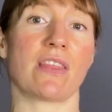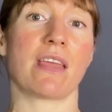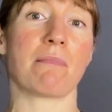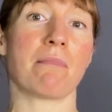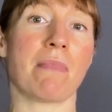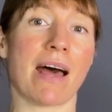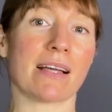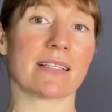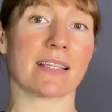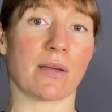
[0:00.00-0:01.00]
they
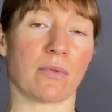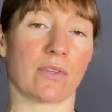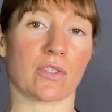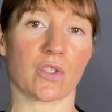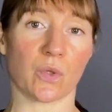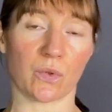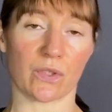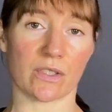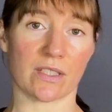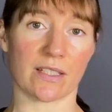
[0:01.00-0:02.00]
max out their
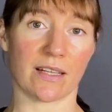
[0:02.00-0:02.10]
shoulders,